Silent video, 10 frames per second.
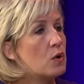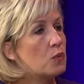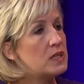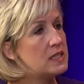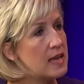
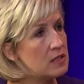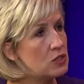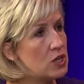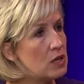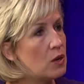
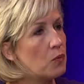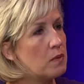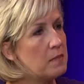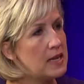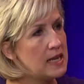retention,
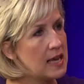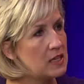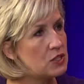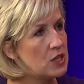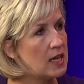
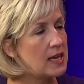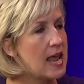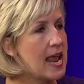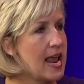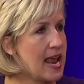remediation,